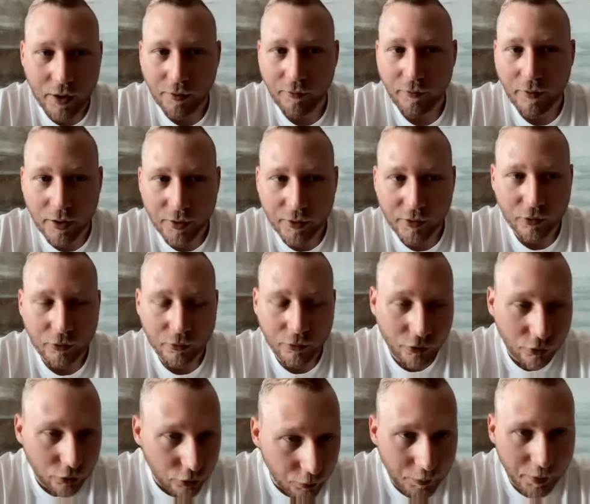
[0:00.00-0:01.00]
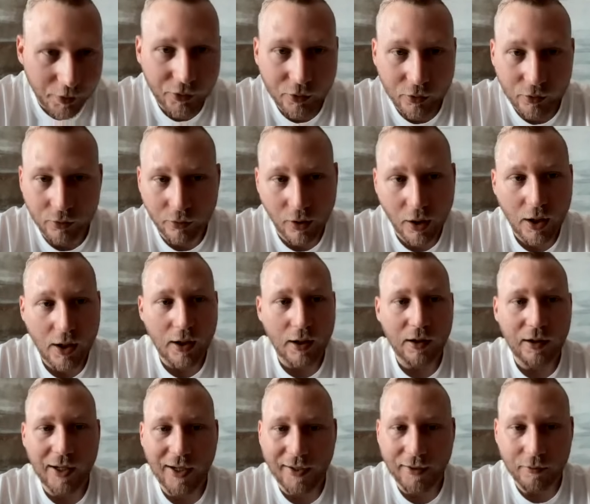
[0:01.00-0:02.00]
very soon, super soon,
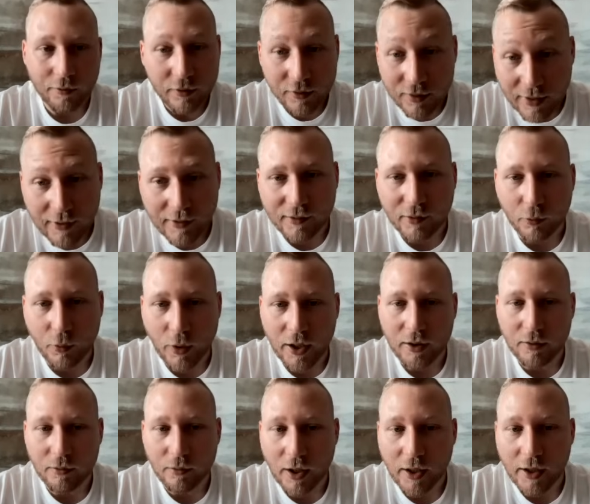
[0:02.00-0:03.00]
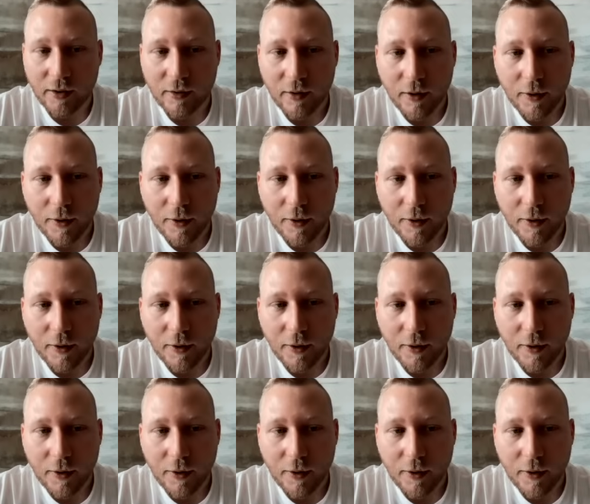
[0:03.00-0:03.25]
like days away, right?